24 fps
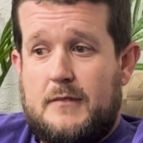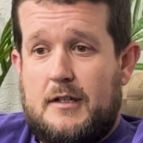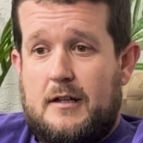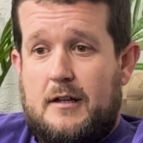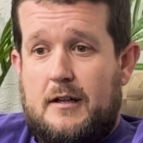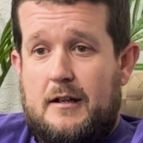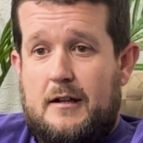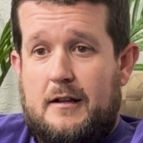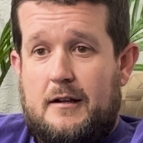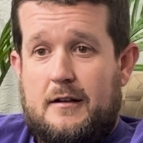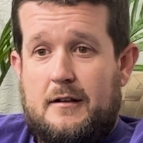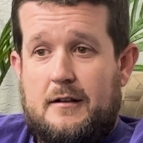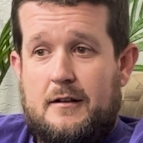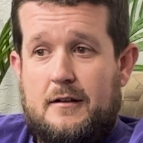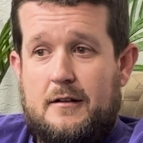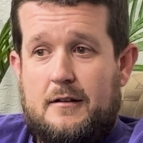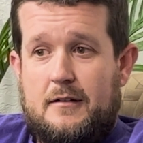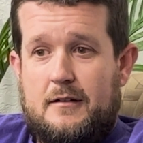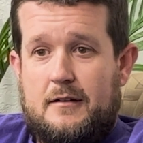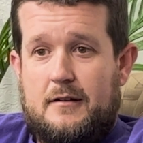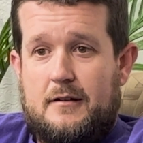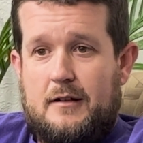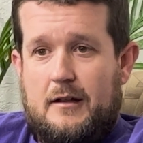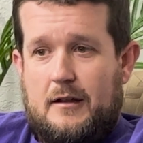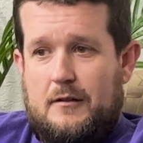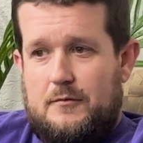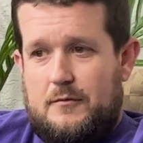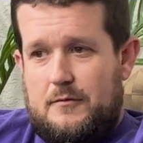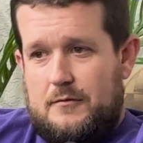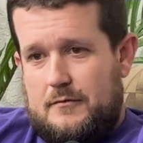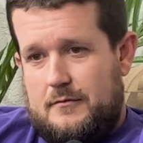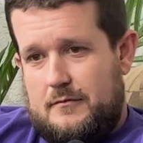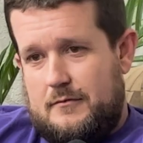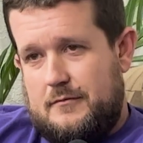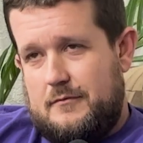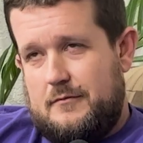And that
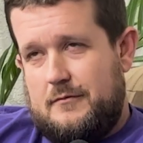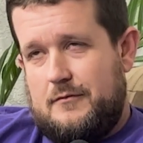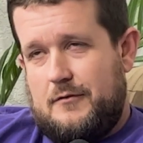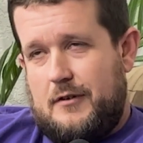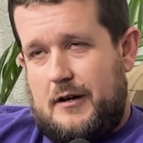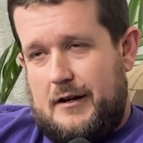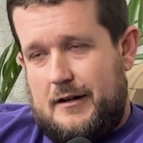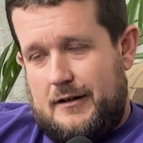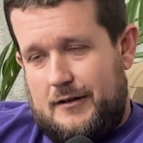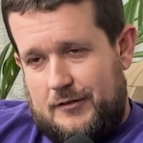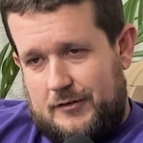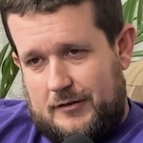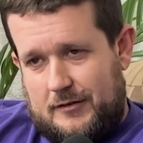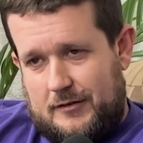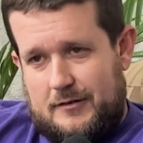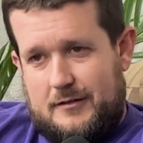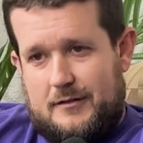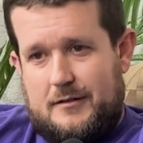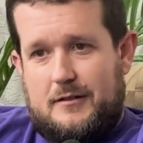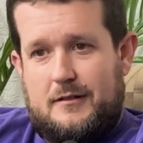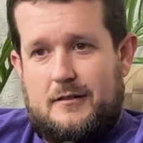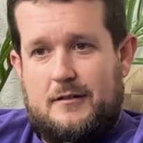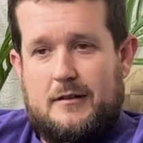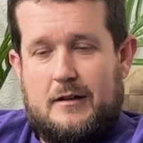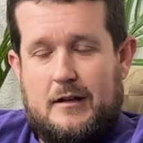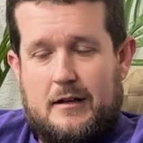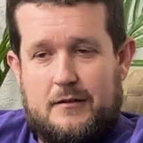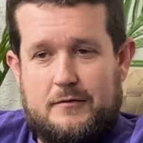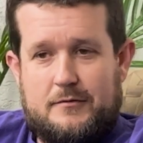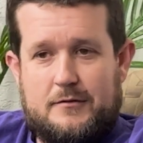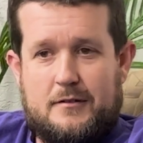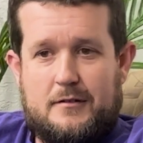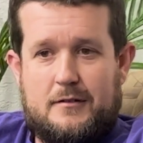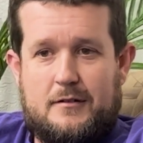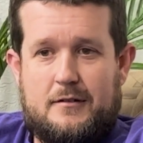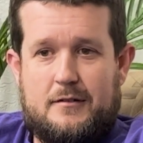ran us into the
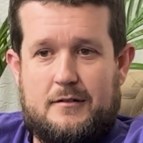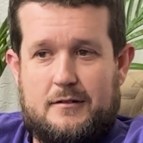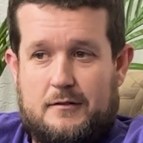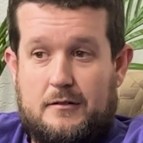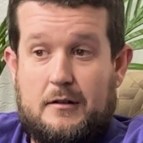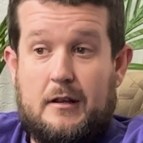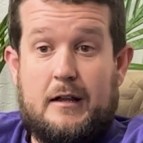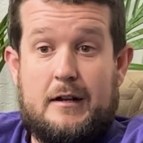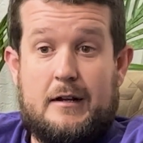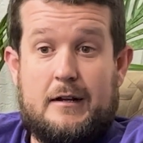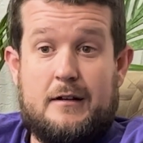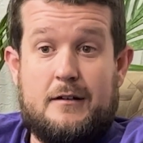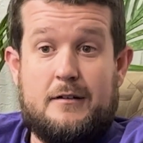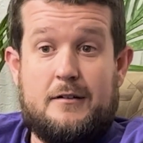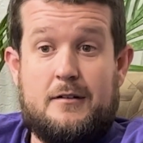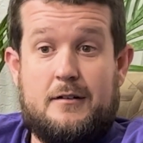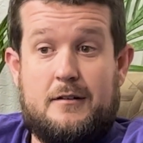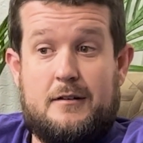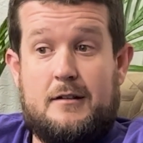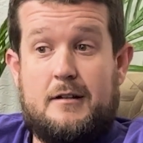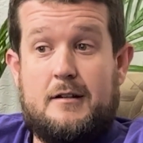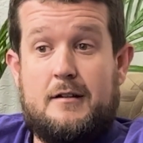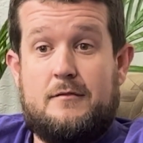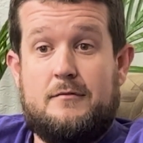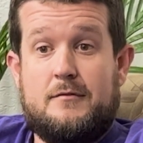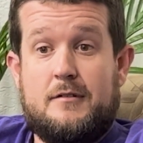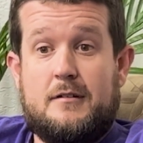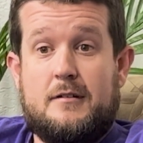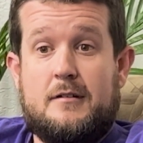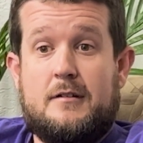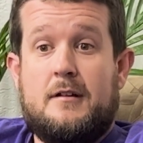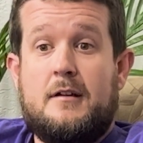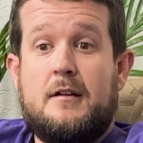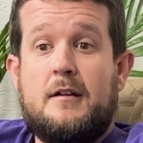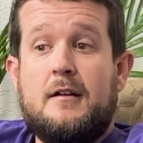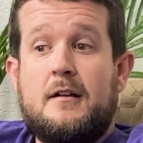late into the evening.
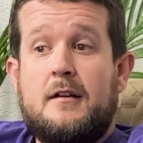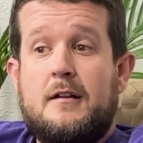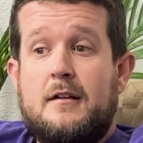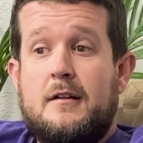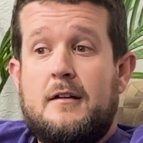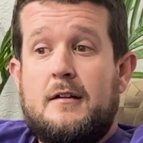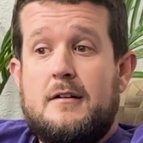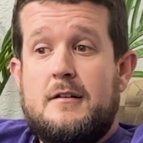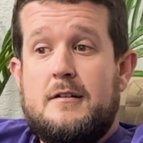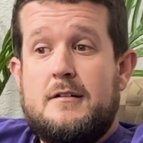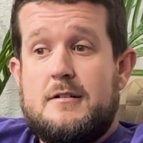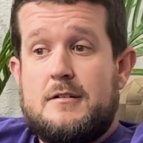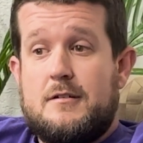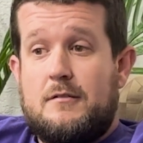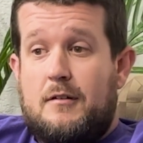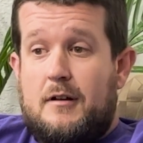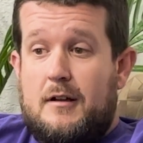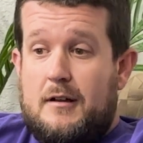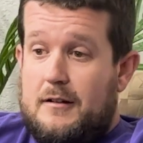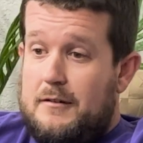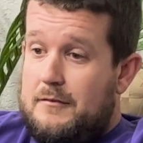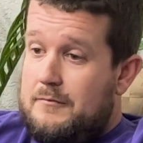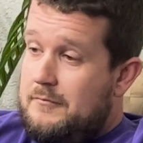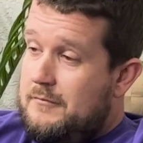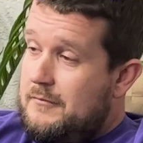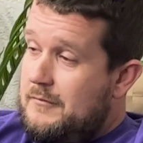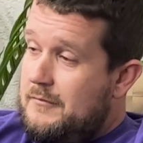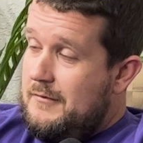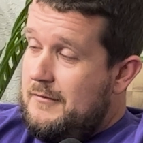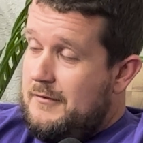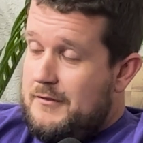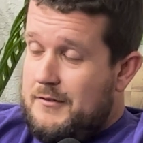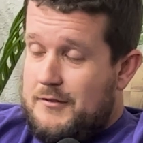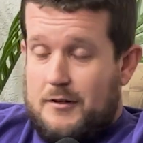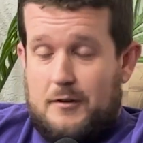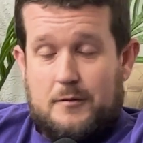So I
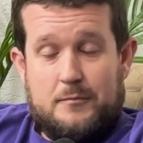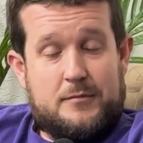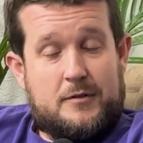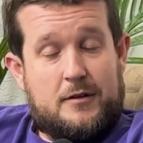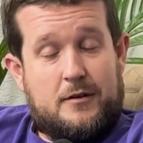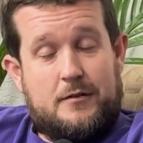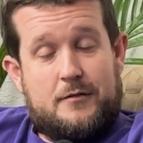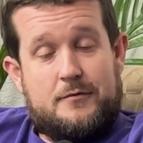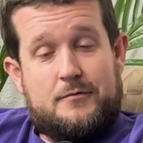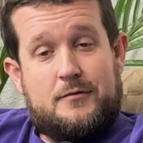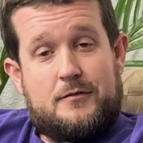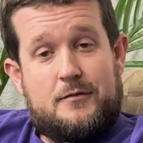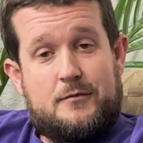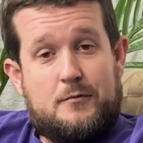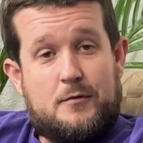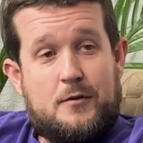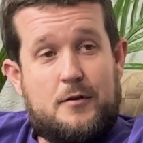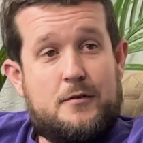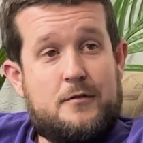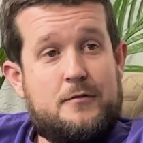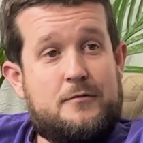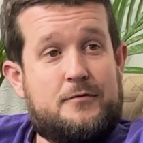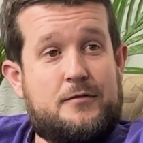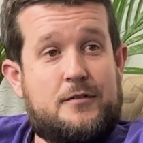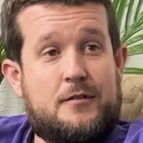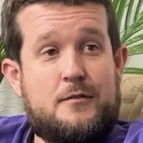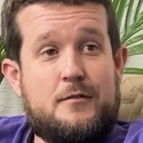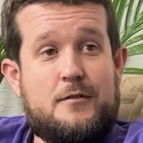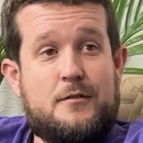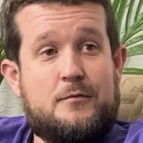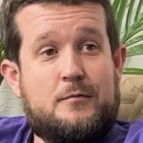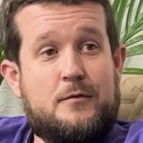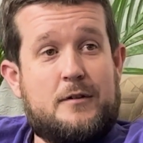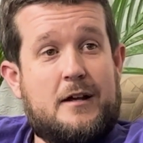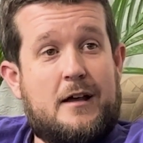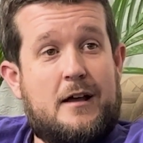jumped off of the roof as soon as
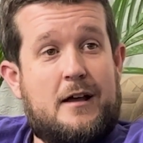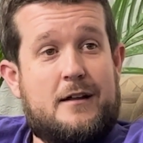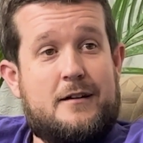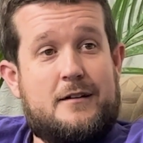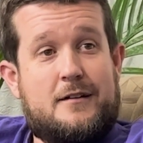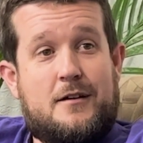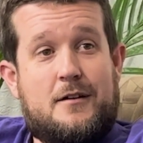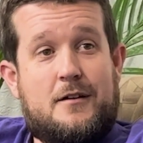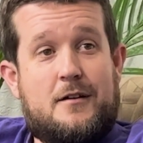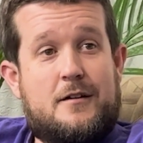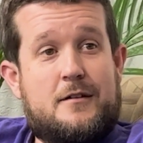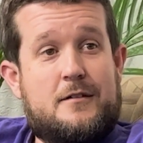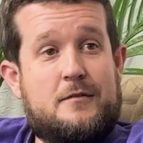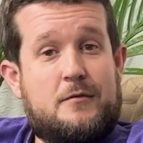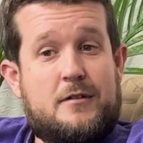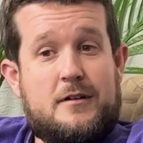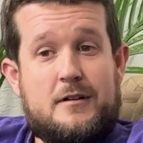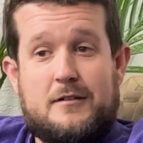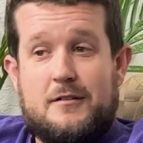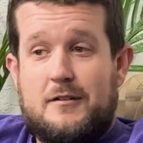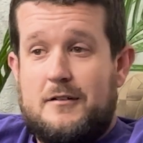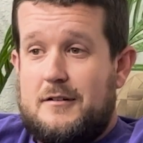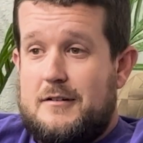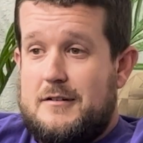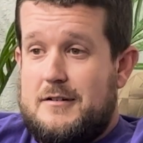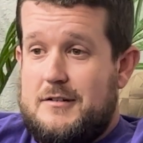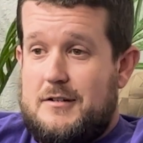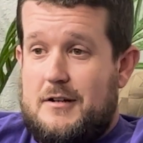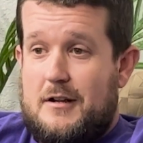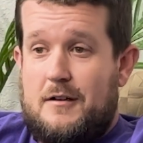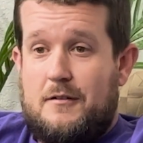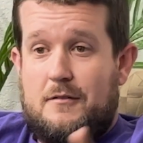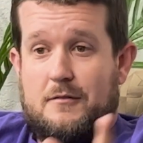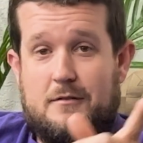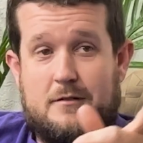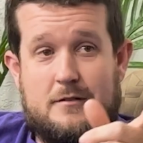we got done, went and took a
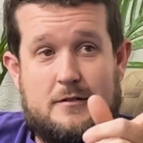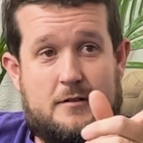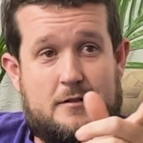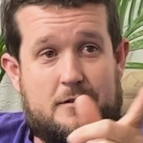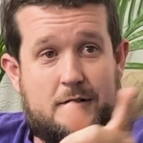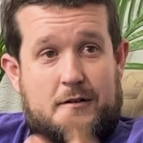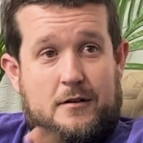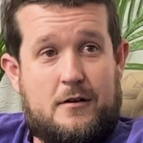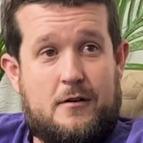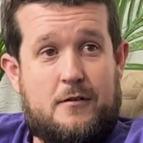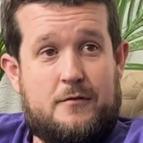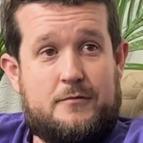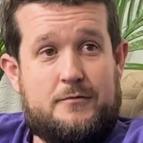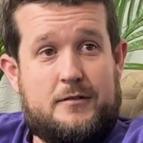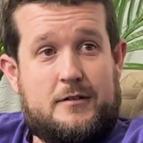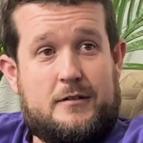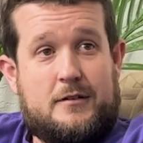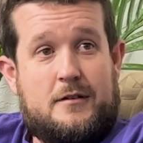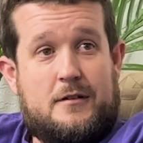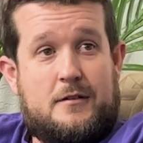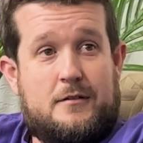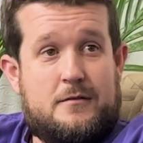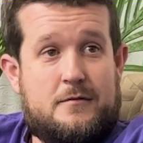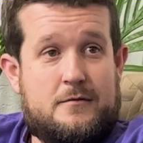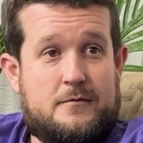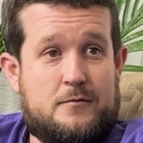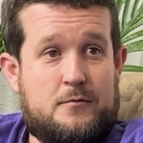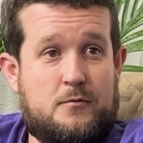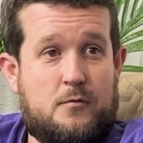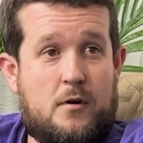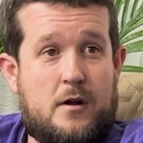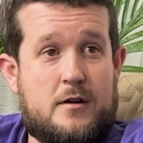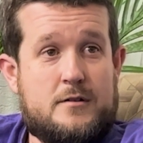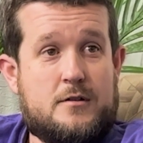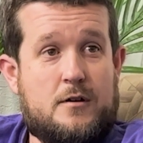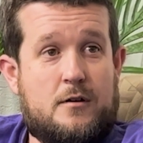shower and took off to go
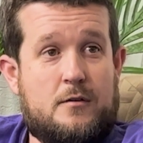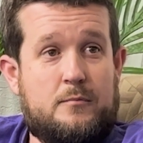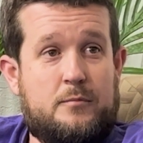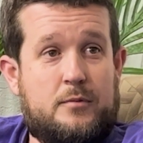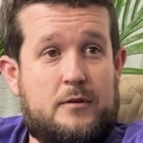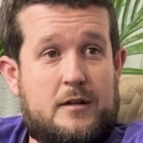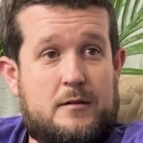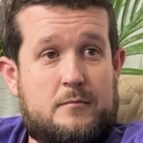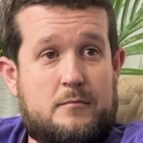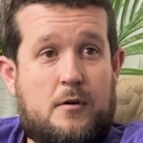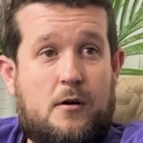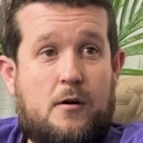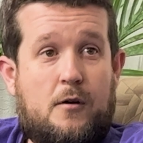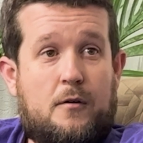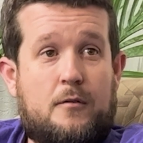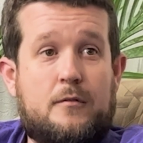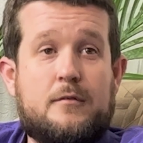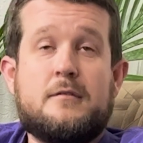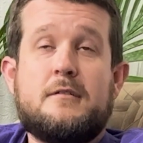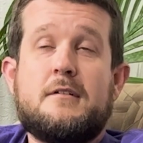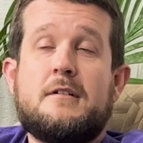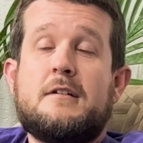watch her play ball.